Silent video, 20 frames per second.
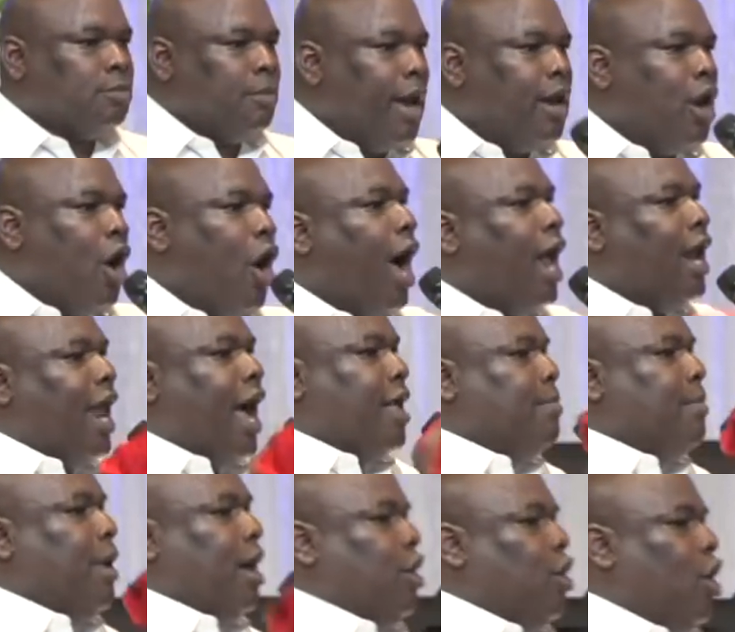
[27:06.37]
Spent all
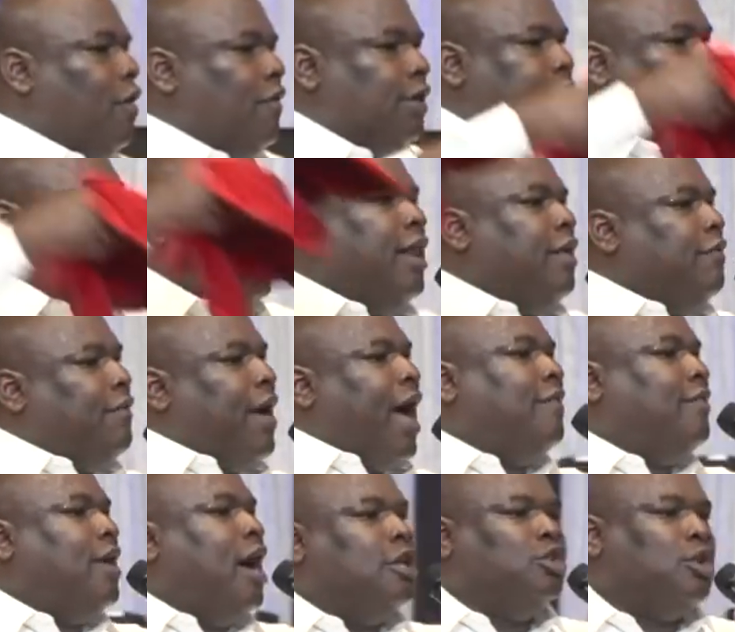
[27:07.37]
that money, over
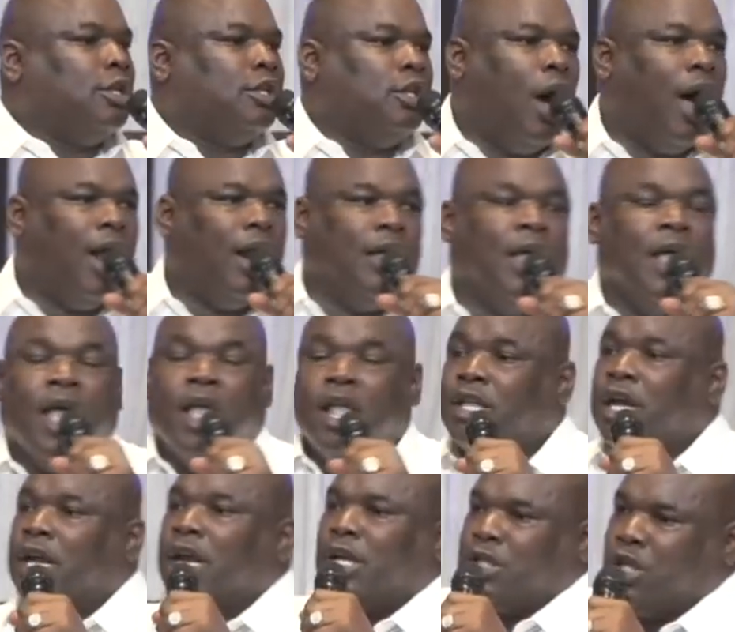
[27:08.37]

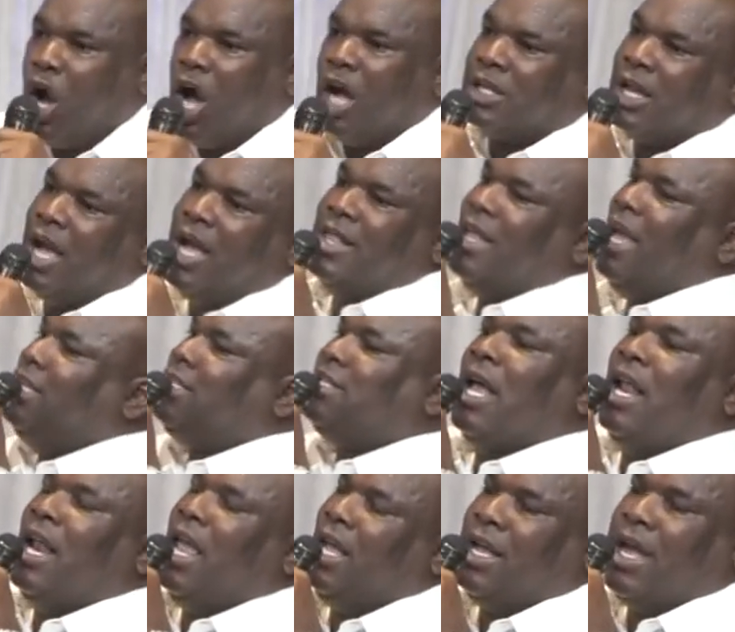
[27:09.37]
$3,500 to the doctor, and they
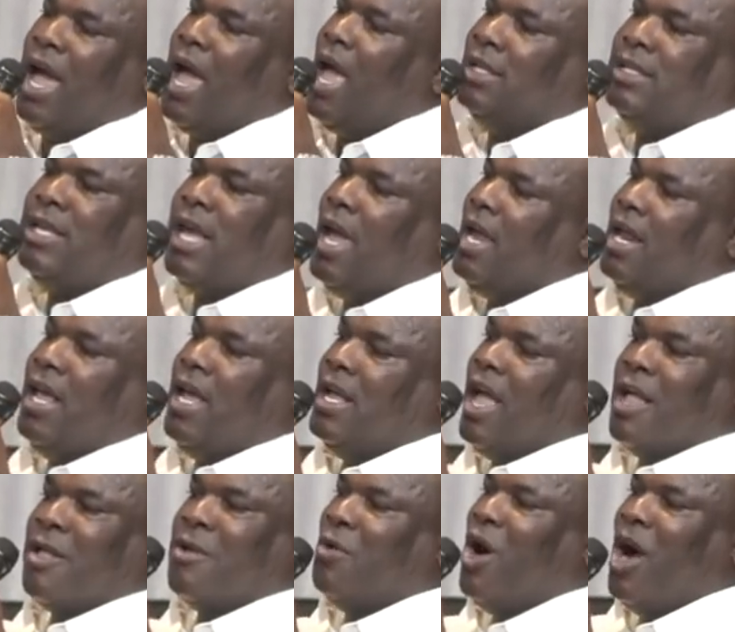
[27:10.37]
still ain't can't say
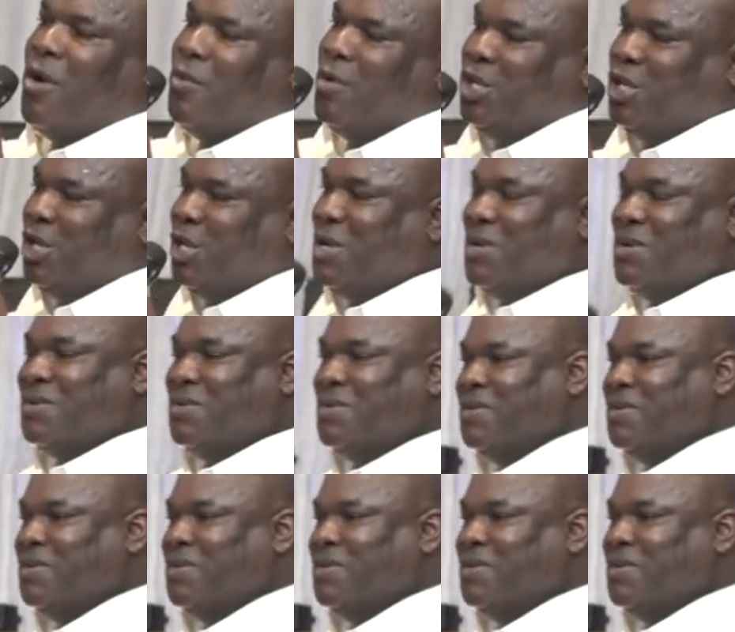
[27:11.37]
anything wrong with you.